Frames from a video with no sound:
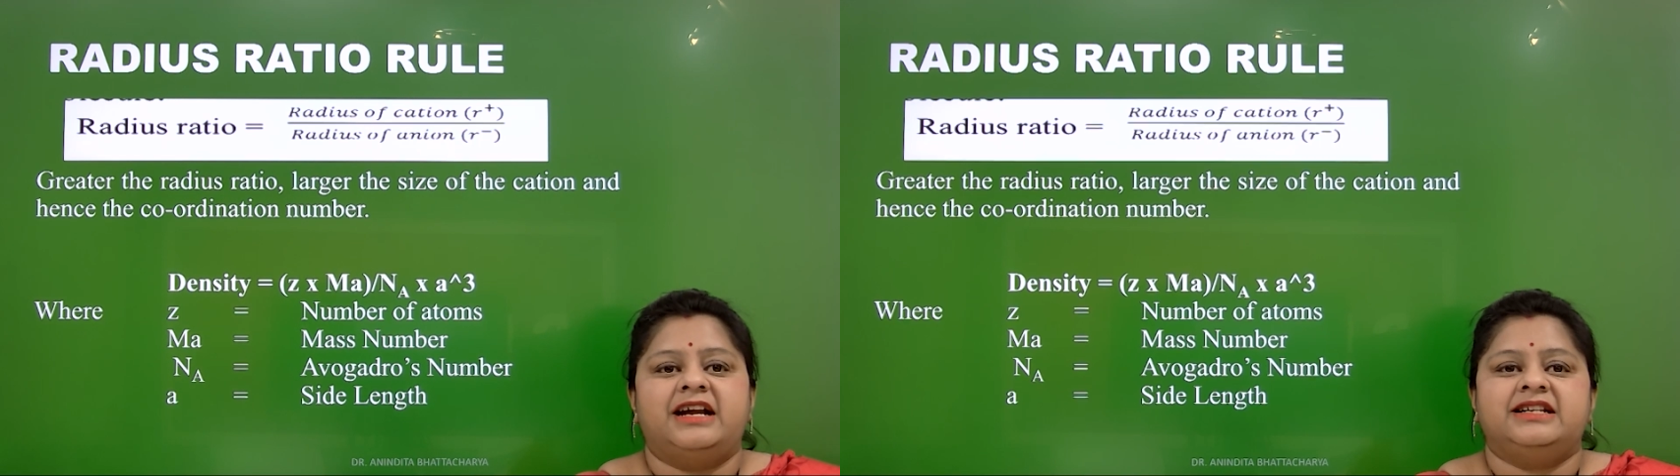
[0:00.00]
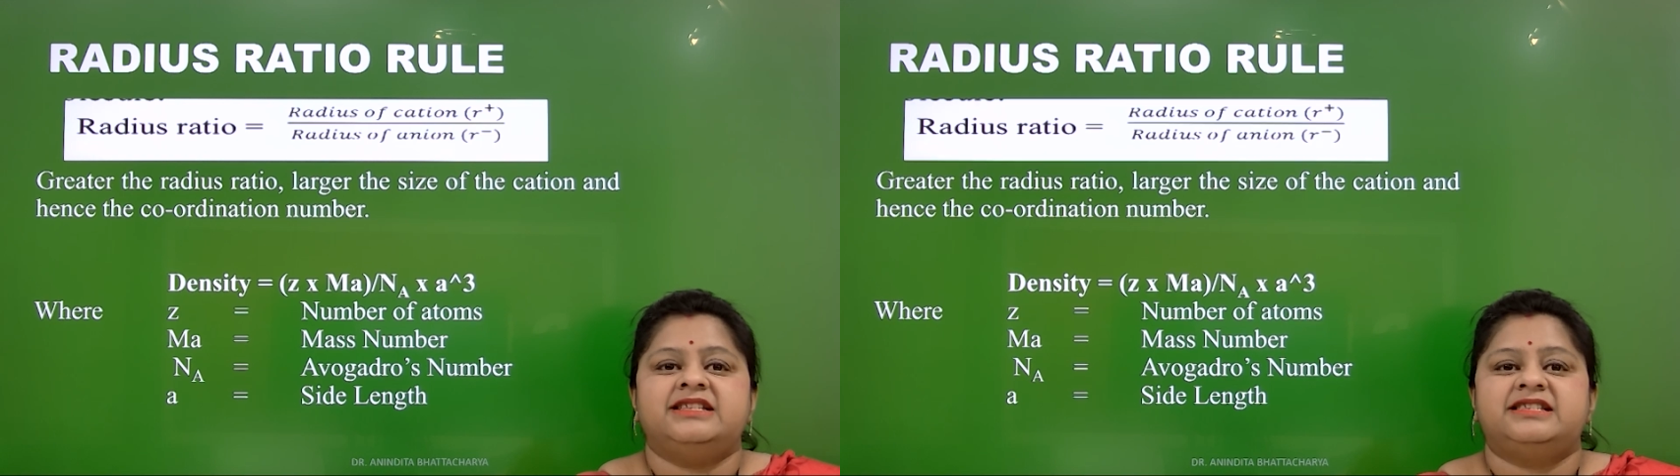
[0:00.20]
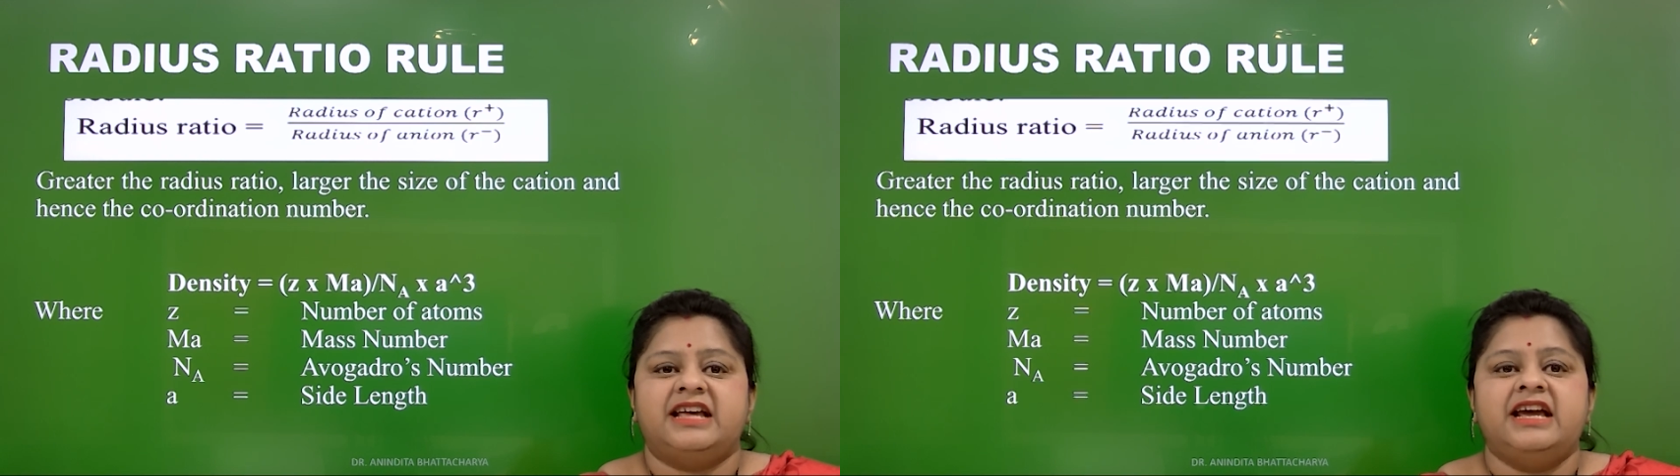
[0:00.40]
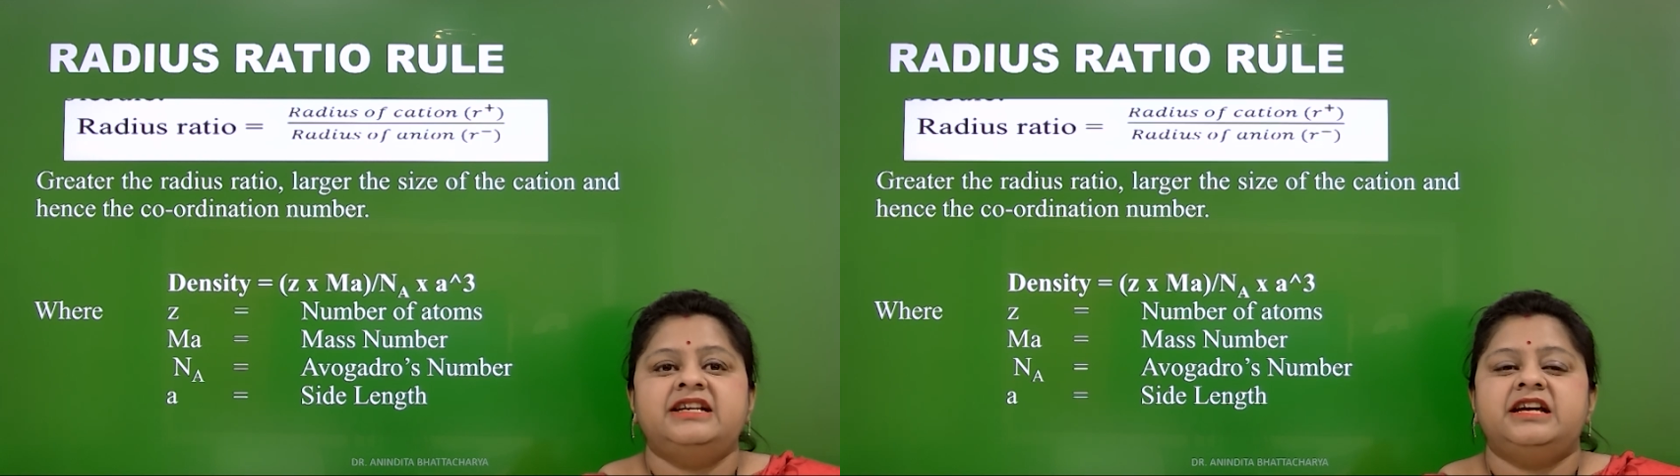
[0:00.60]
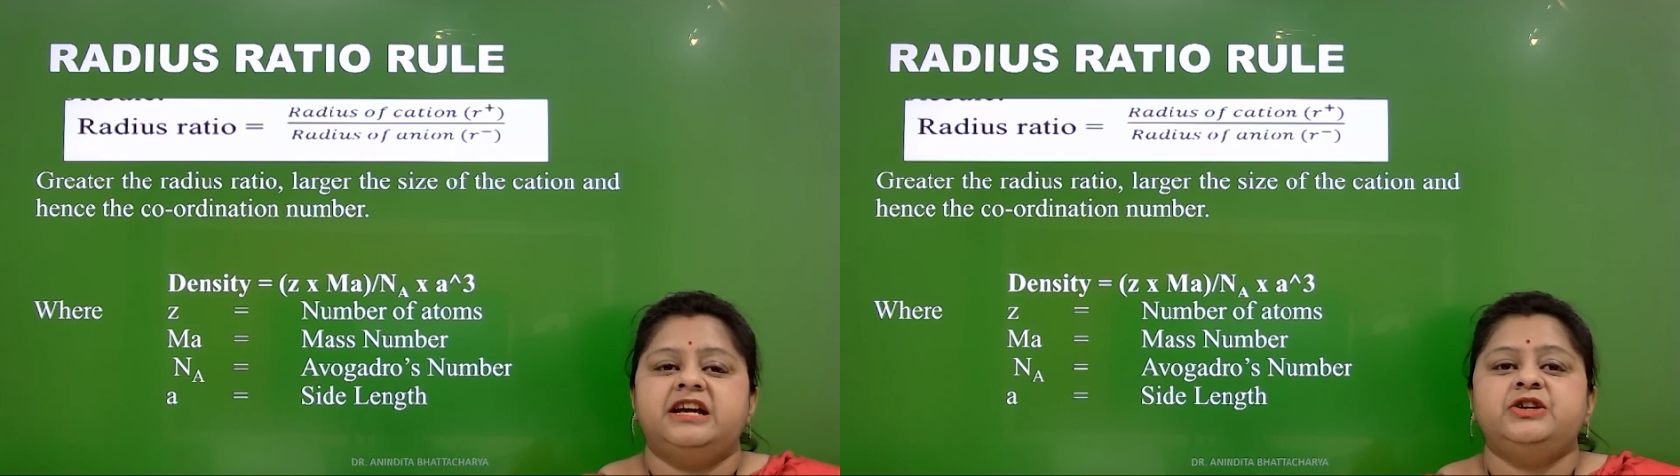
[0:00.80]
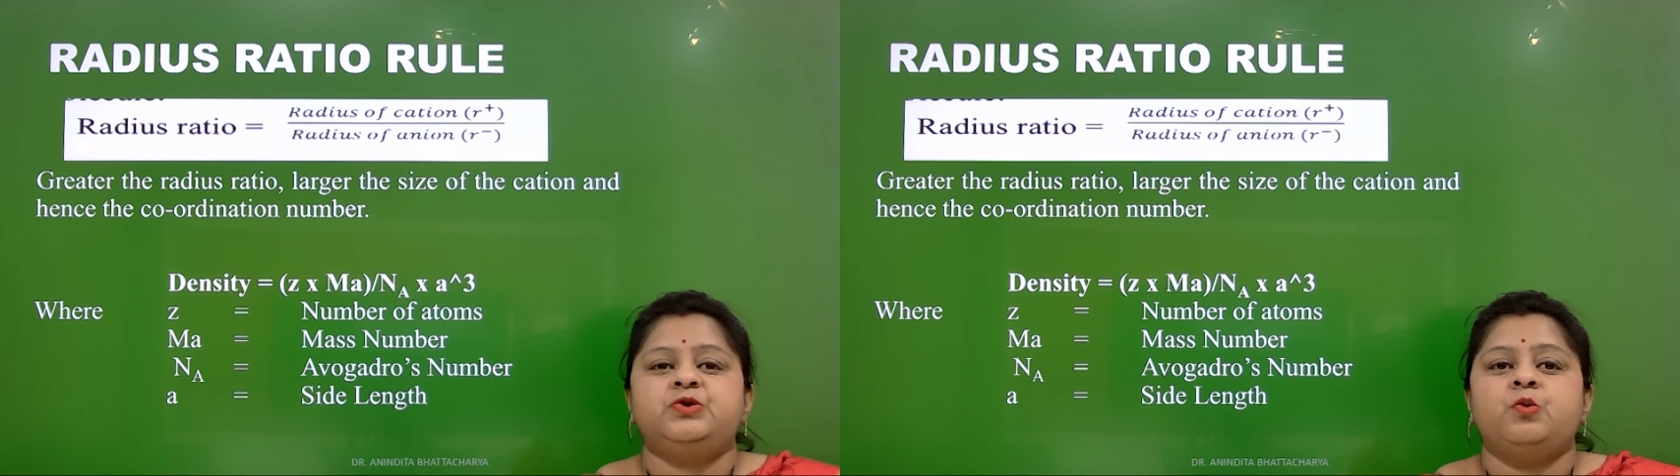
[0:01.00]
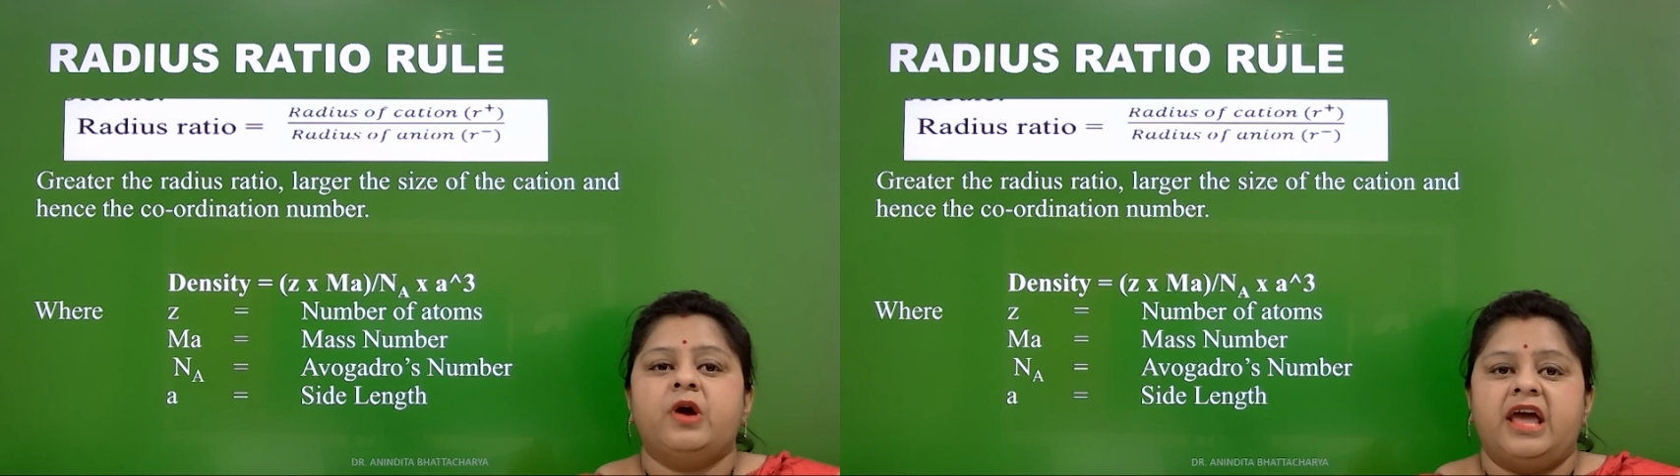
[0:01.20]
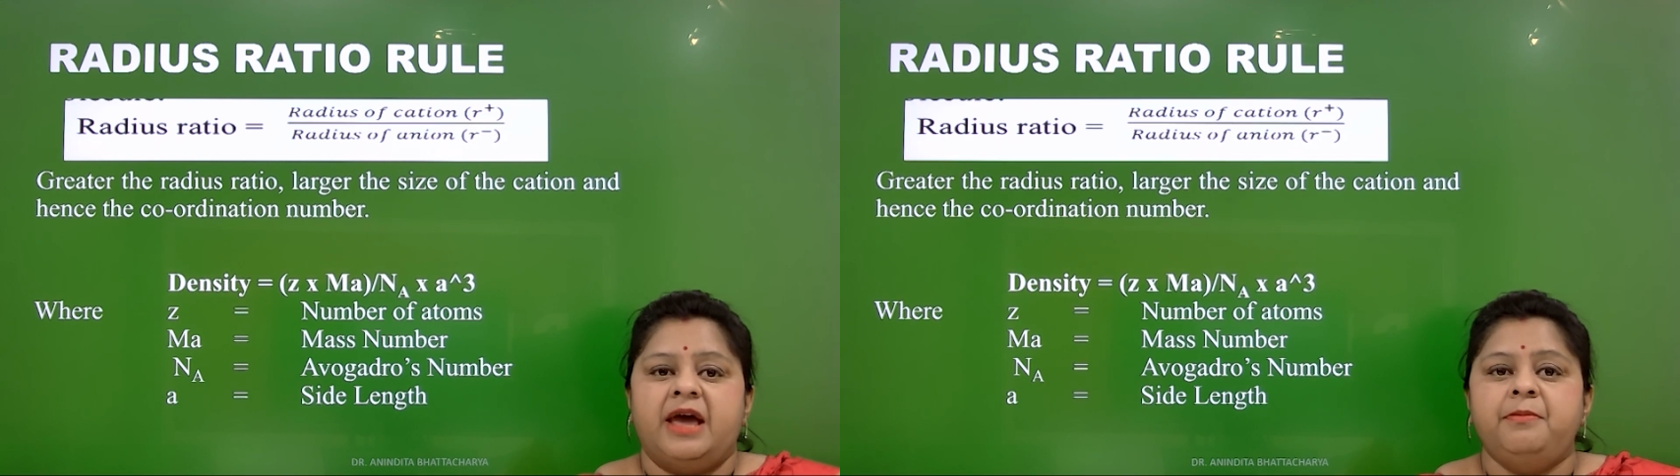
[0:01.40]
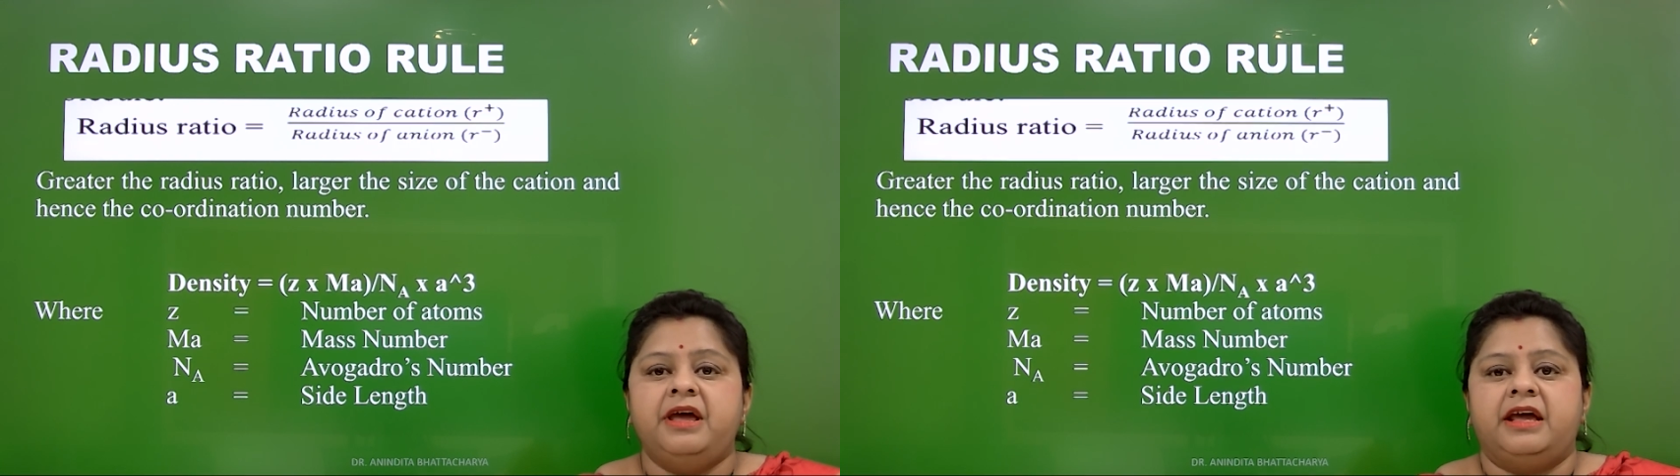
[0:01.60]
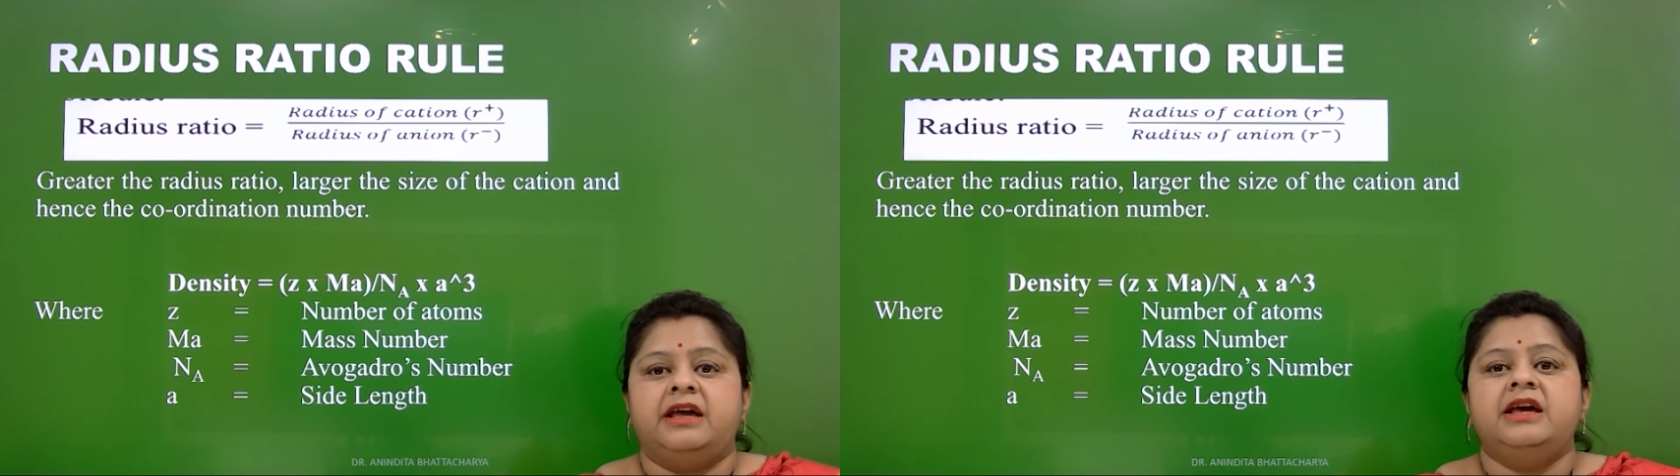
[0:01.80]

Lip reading: is Z into Ma